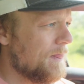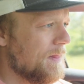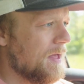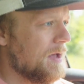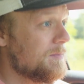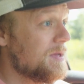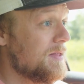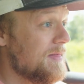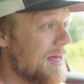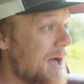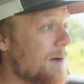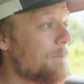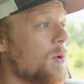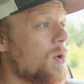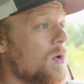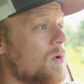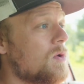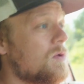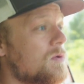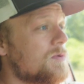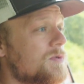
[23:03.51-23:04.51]
I mean, that
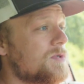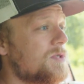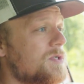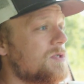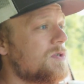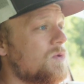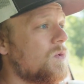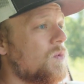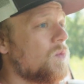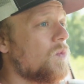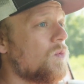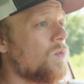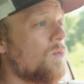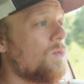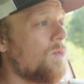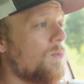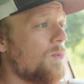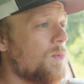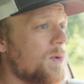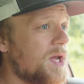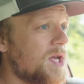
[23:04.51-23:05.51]
pulls
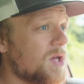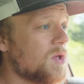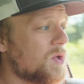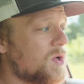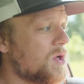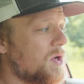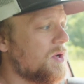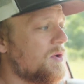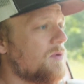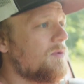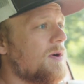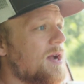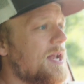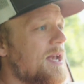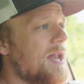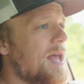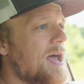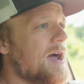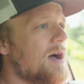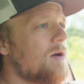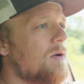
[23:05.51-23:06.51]
real good right
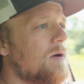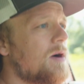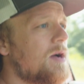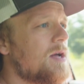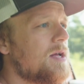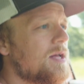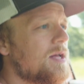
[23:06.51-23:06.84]
now.